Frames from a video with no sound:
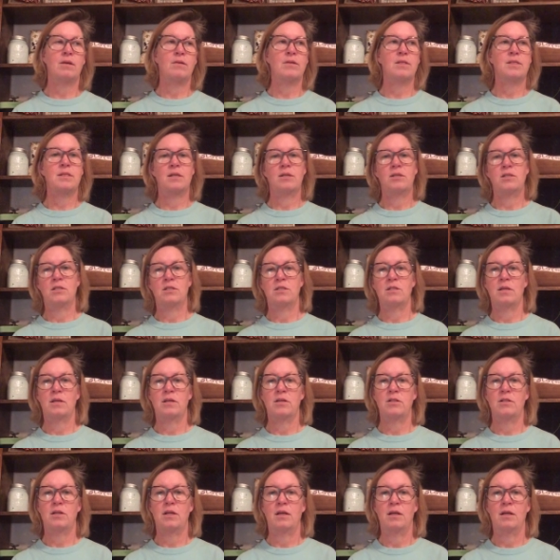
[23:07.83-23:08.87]
such and
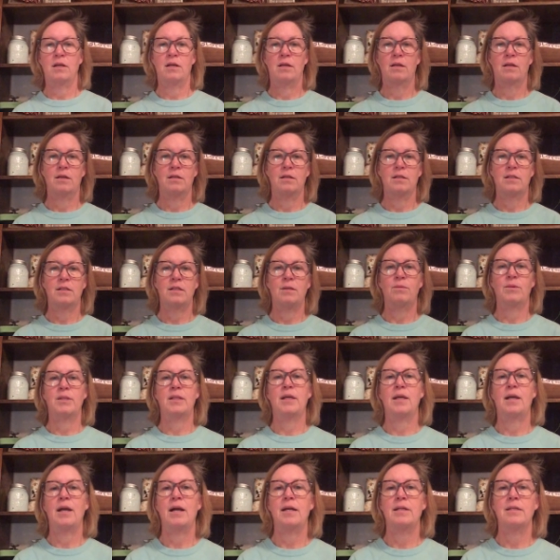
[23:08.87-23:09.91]
such and see what
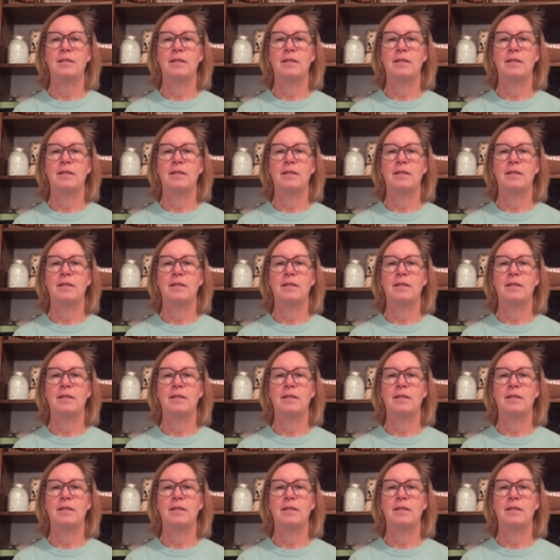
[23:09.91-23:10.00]
they got